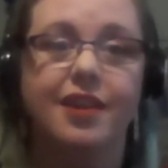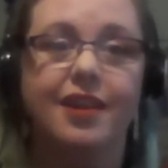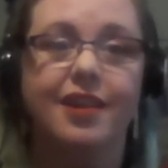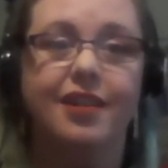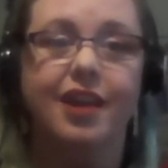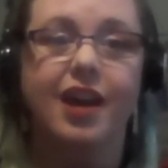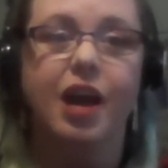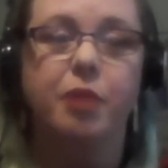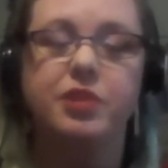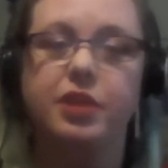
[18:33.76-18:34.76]
And
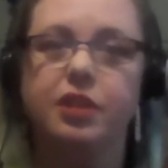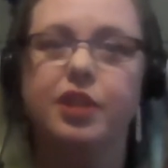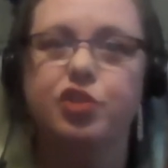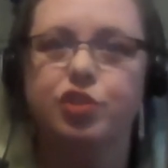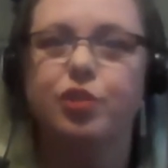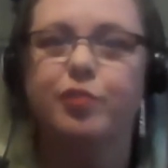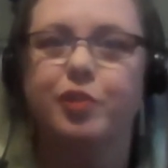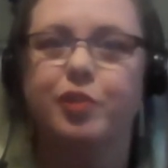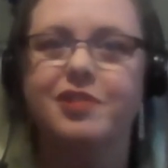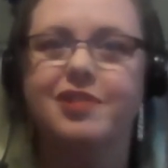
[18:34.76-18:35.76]
I was a little unsure at
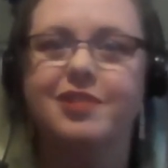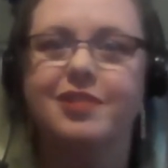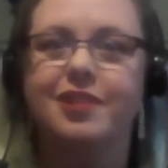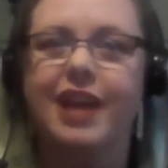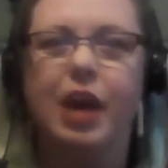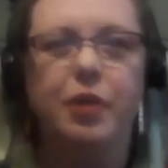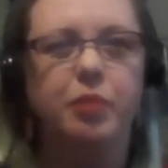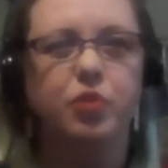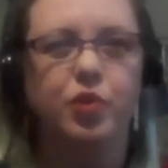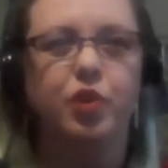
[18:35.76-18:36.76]
first how that
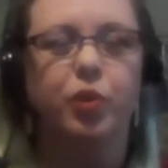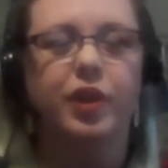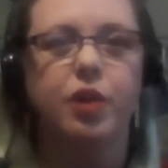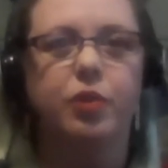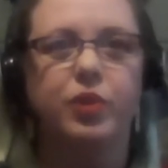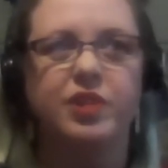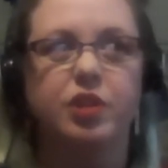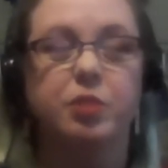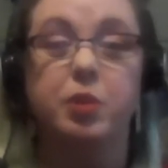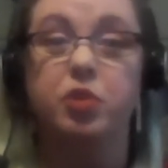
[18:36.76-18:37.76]
was going to work out. Was it
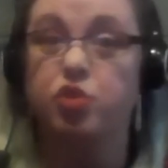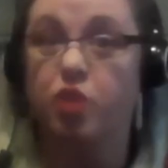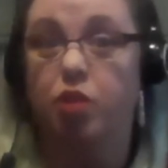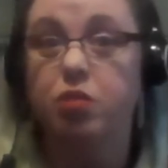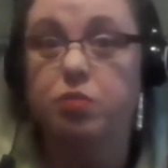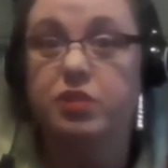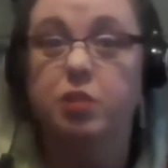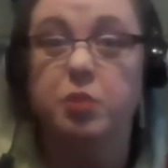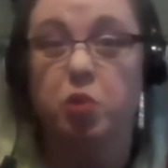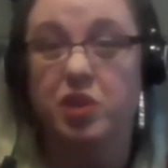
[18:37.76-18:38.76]
going to be a struggle? Was it
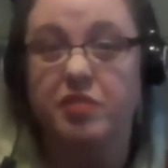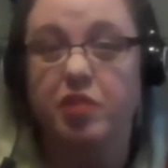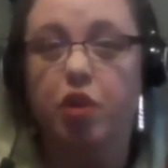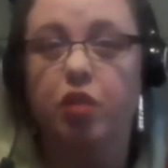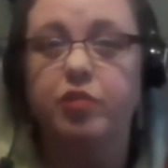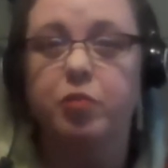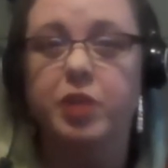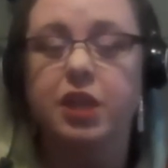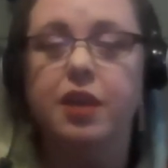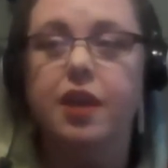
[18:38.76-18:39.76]
going to be more difficult for
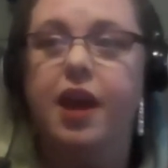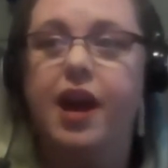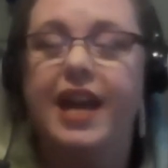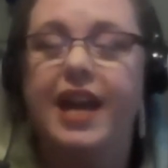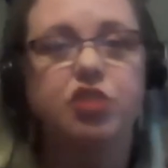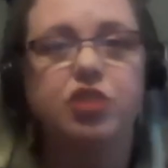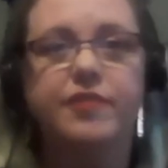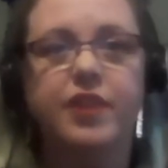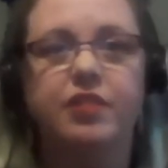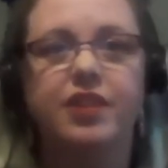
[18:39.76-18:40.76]
me? I actually
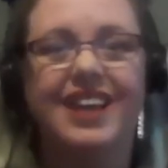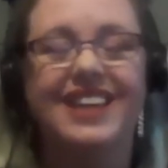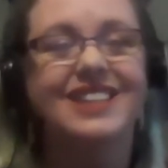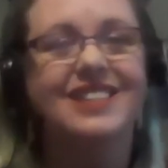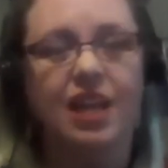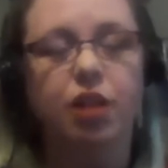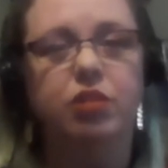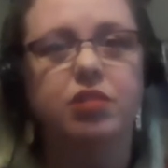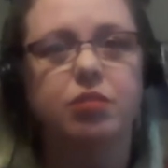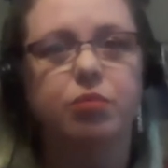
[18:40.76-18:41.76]
found that I
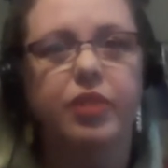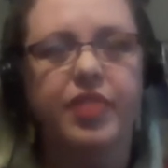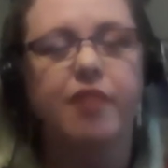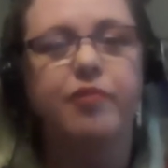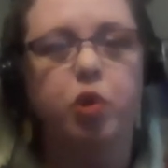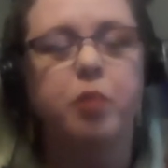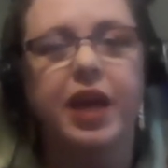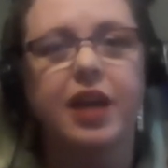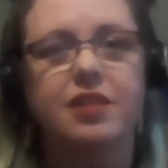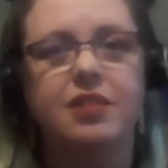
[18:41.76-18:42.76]
excelled with that
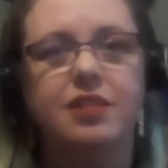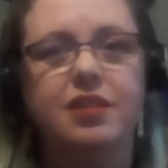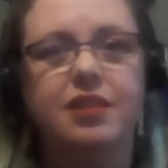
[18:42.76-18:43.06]
format.